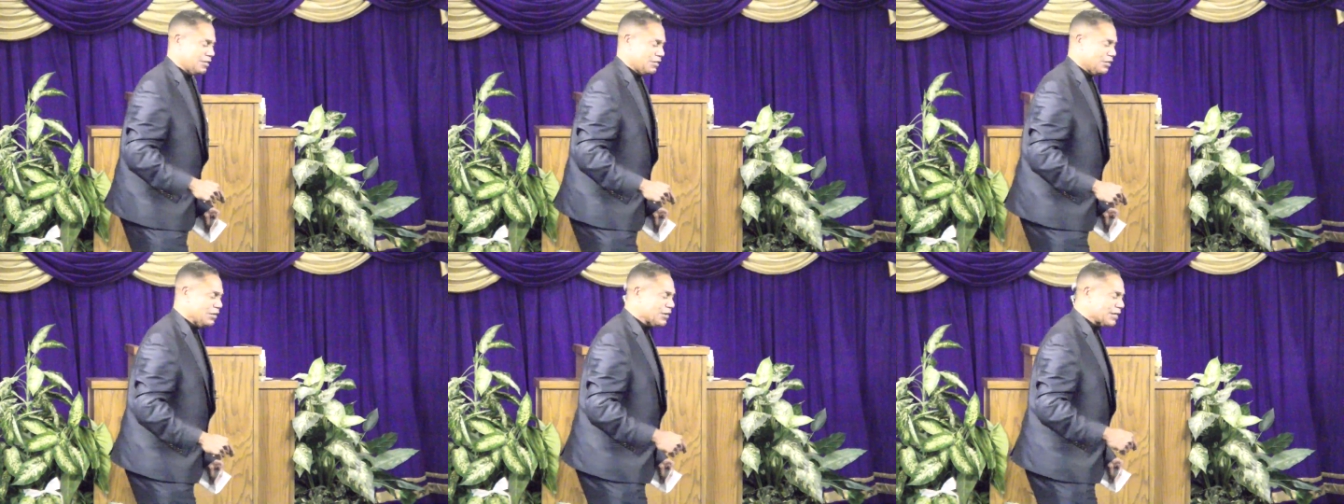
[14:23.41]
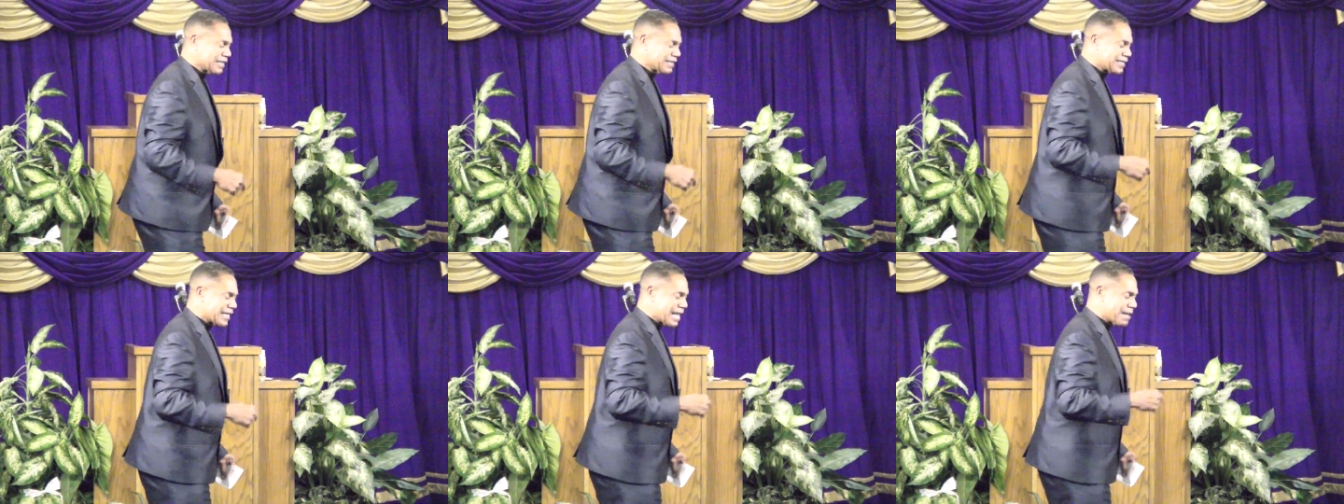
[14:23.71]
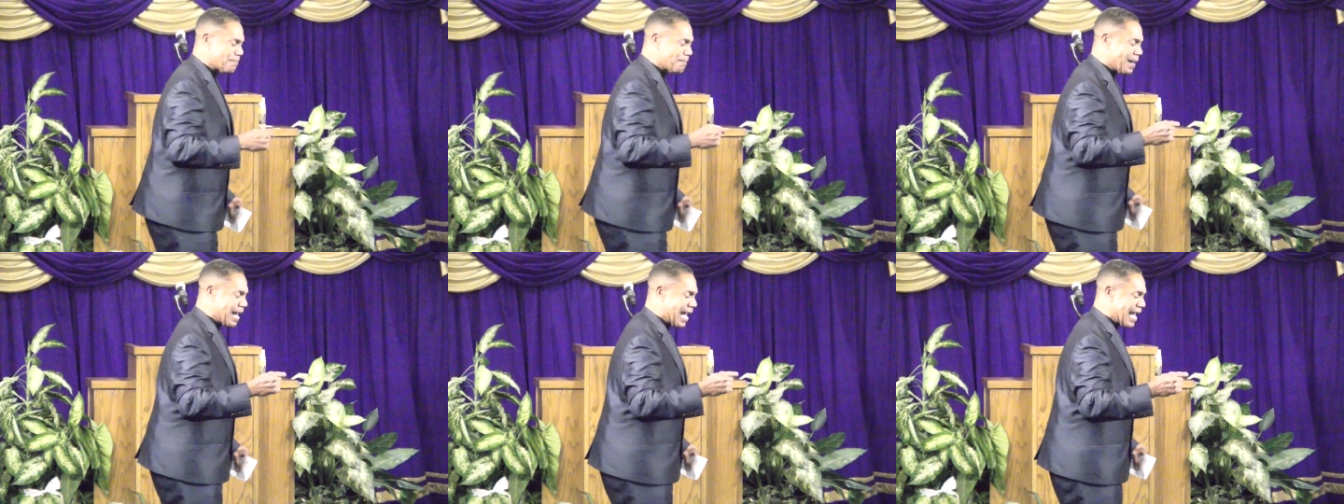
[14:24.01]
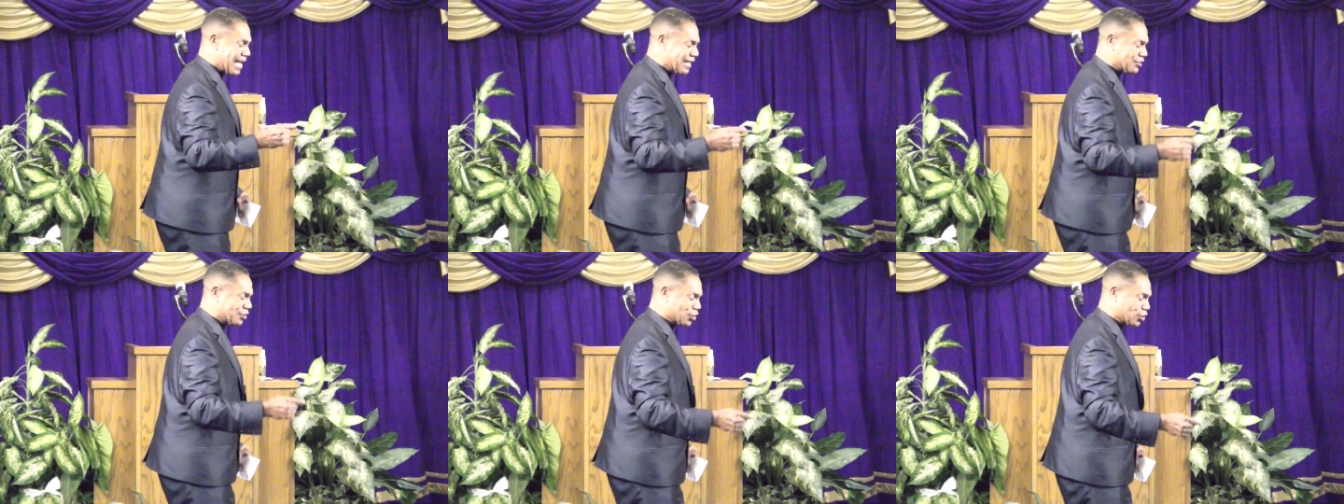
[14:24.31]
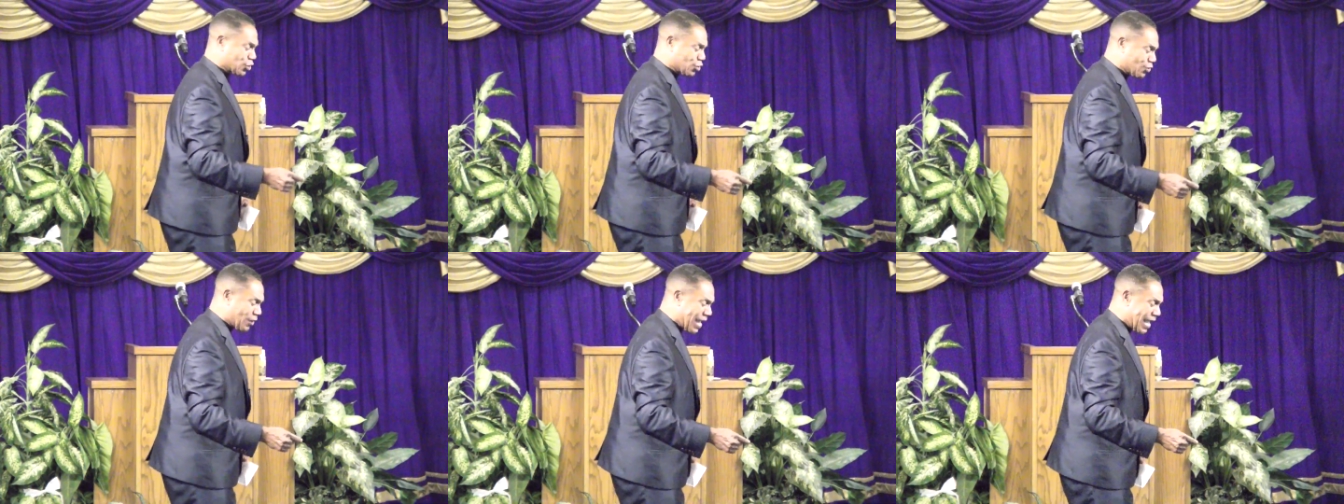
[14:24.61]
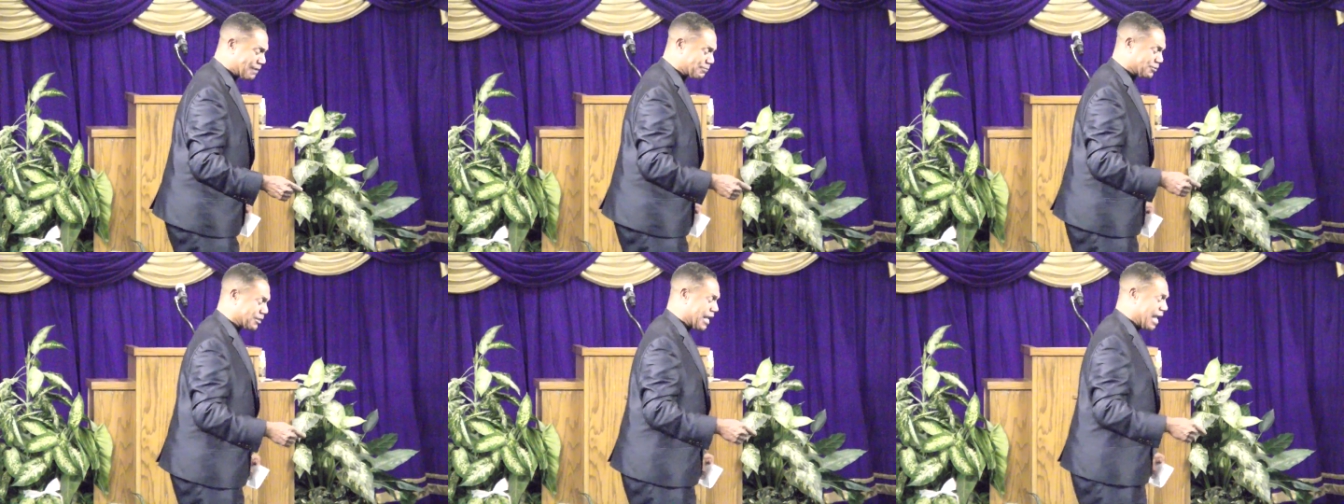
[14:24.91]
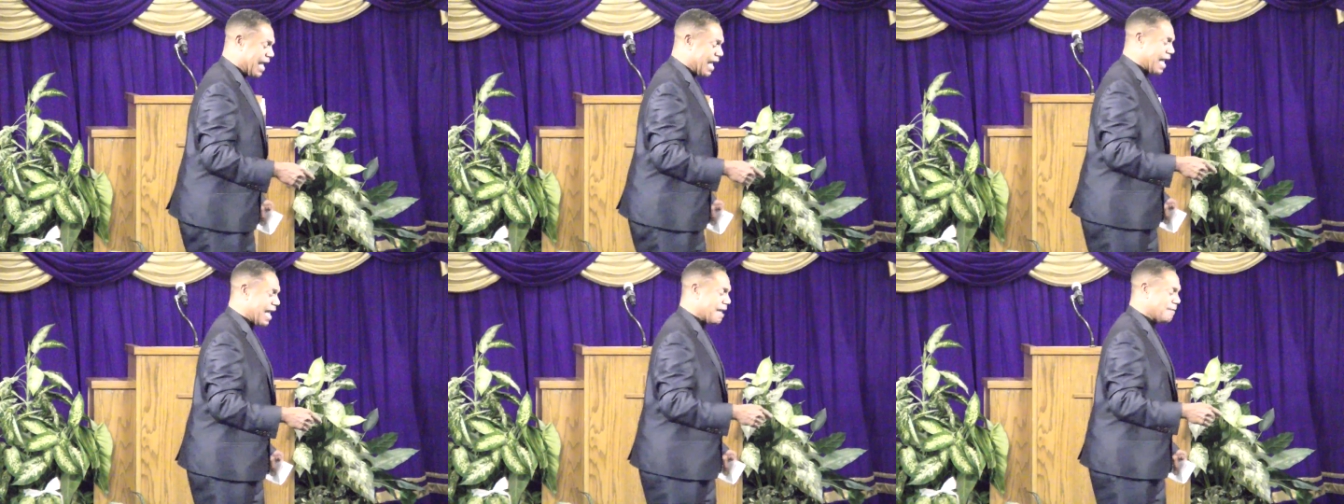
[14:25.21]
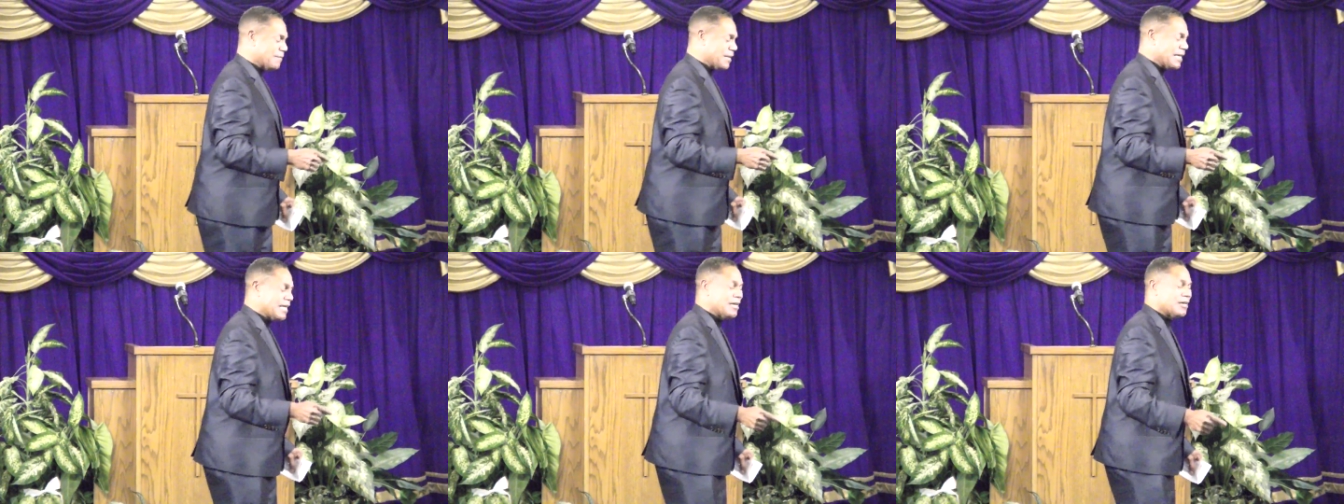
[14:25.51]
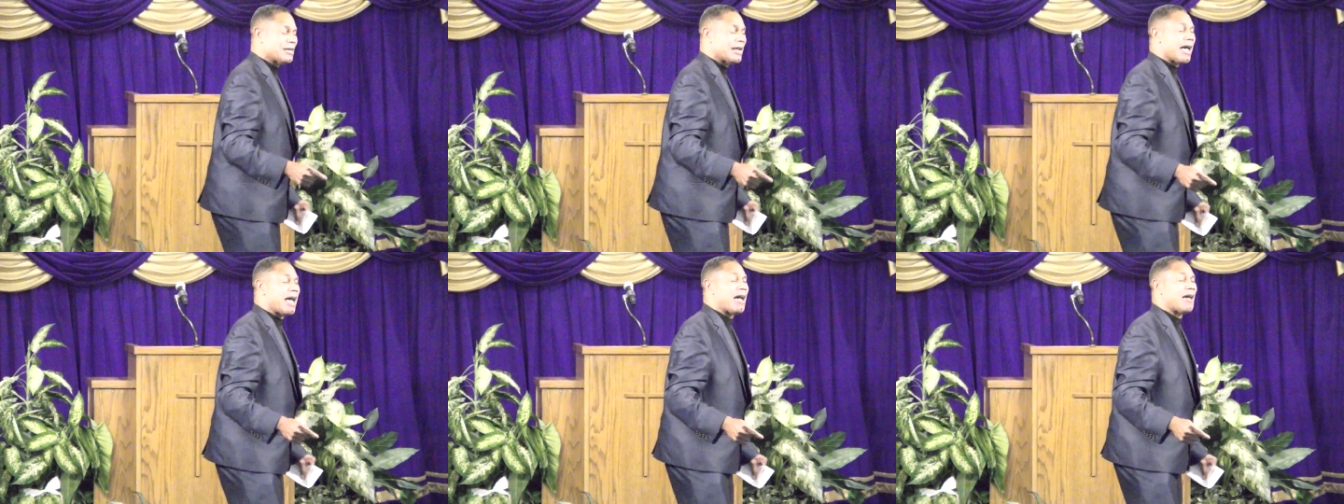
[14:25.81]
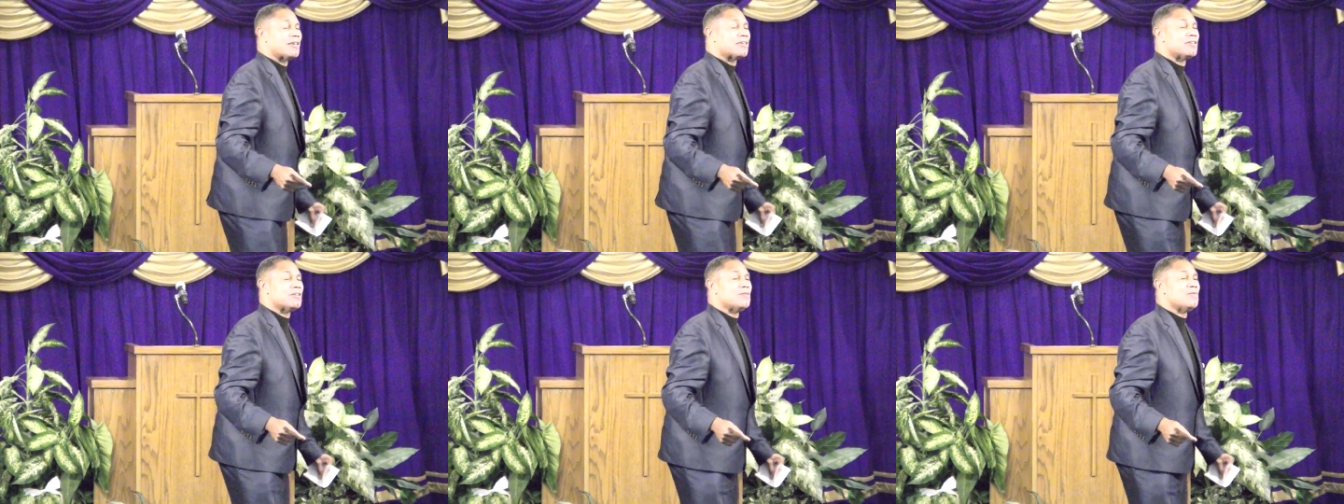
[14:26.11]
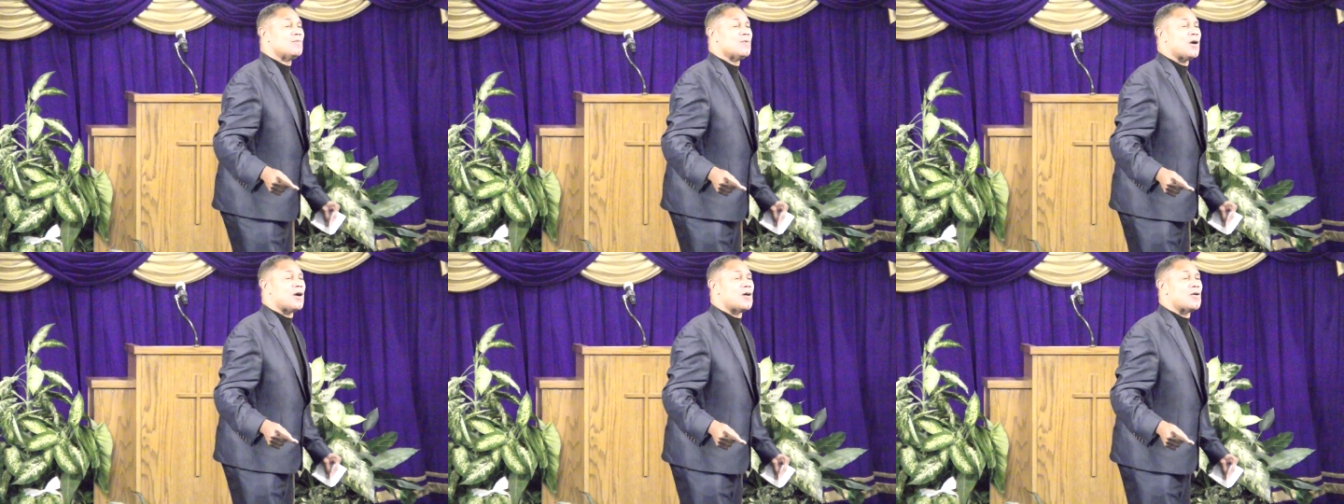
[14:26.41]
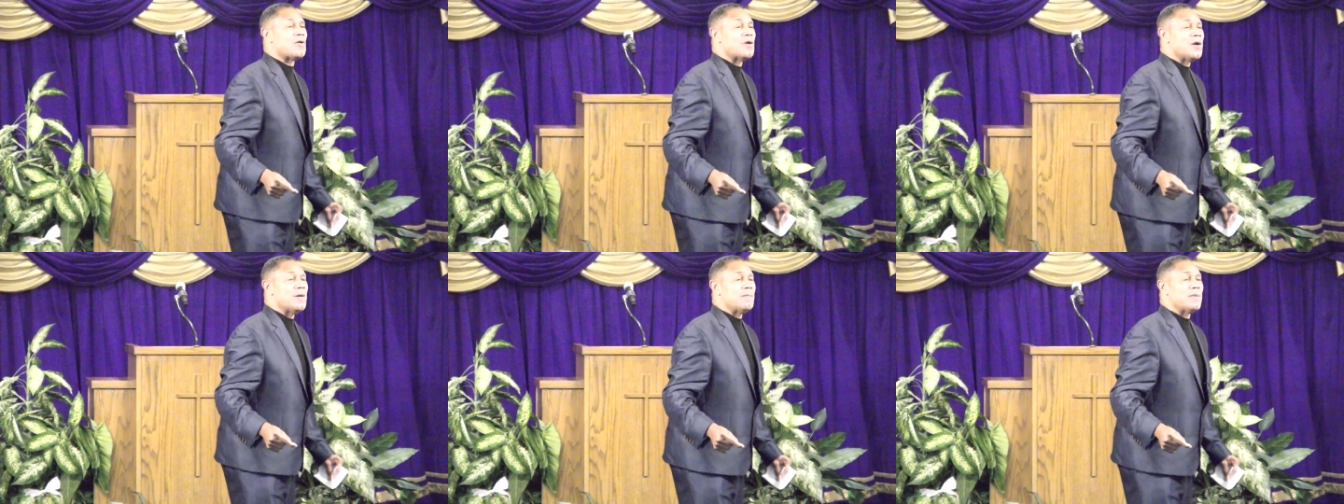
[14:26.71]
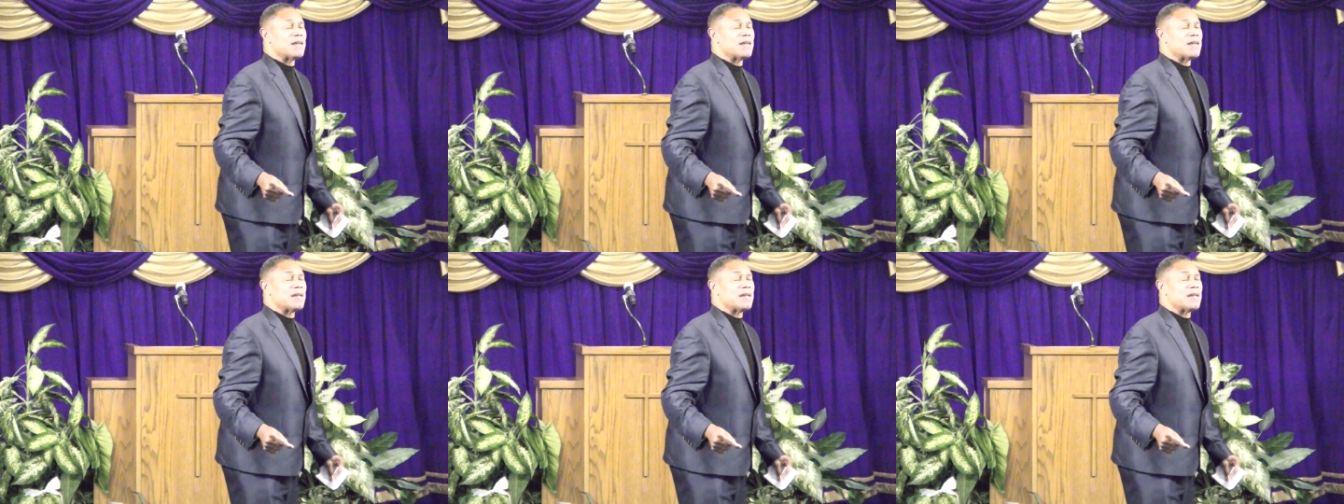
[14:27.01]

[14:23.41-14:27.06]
You can say, by his stripes, I'm healed all you want.